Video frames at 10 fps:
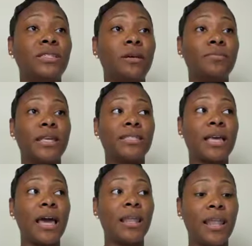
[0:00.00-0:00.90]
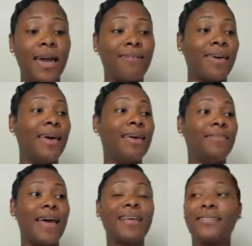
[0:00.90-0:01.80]
systems is kind of like
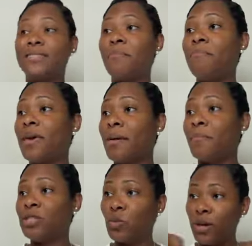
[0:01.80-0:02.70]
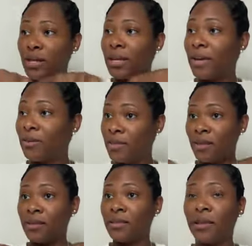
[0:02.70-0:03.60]
that cement between
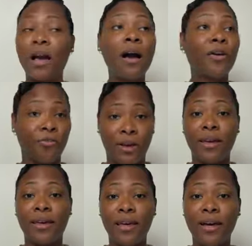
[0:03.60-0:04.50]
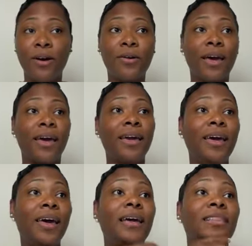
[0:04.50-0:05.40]
the concrete,
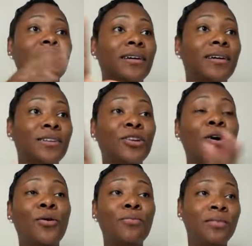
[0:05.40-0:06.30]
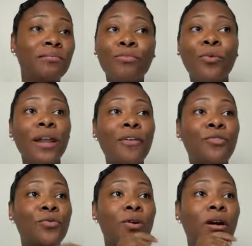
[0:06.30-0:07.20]
okay?
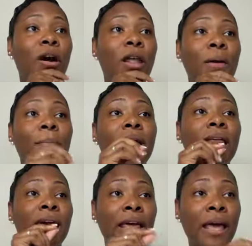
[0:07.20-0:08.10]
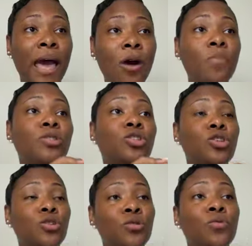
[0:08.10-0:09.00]
Whatever you want to call it, but it
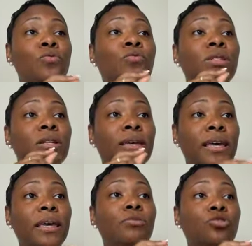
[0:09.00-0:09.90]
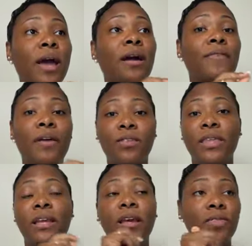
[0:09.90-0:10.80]
helps you to keep track of
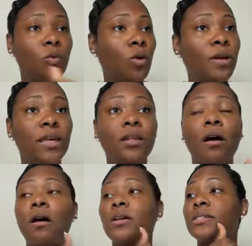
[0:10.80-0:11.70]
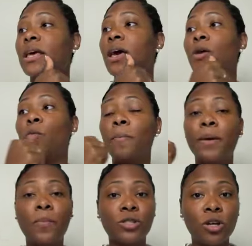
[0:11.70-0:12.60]
everything. Nothing will get lost. When
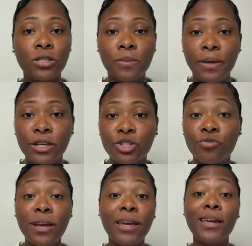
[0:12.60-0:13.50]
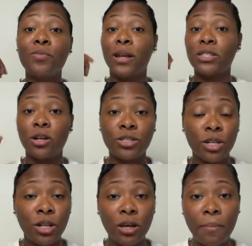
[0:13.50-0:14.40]
people start to be intrigued, when they start
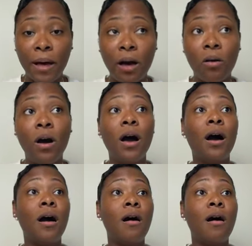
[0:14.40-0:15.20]
to look about